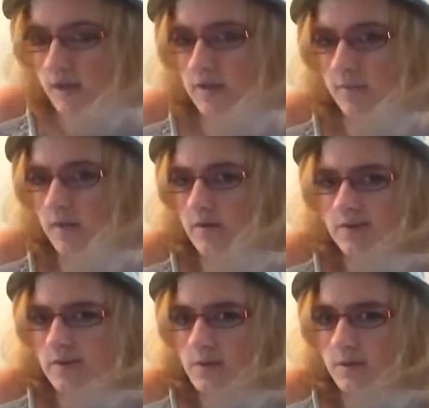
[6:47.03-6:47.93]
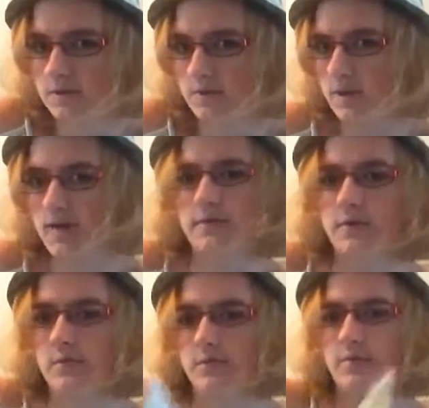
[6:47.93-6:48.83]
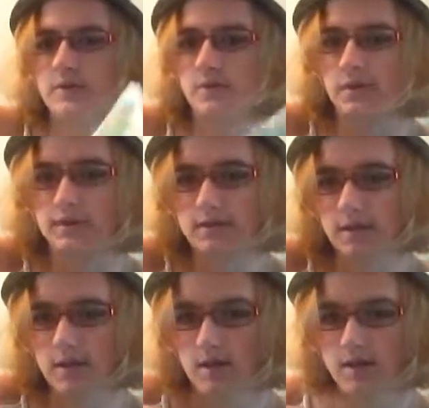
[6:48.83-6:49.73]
Every time I go somewhere, I have to press coins.